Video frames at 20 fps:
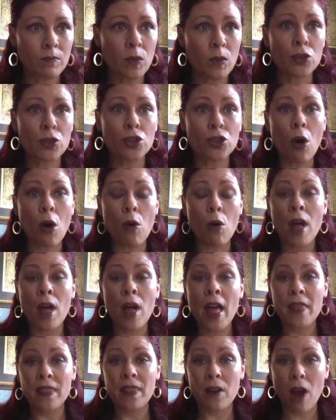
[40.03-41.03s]
So
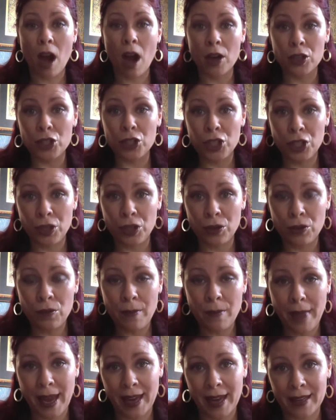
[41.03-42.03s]
there are two
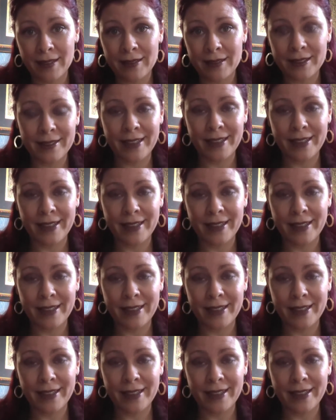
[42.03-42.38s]
main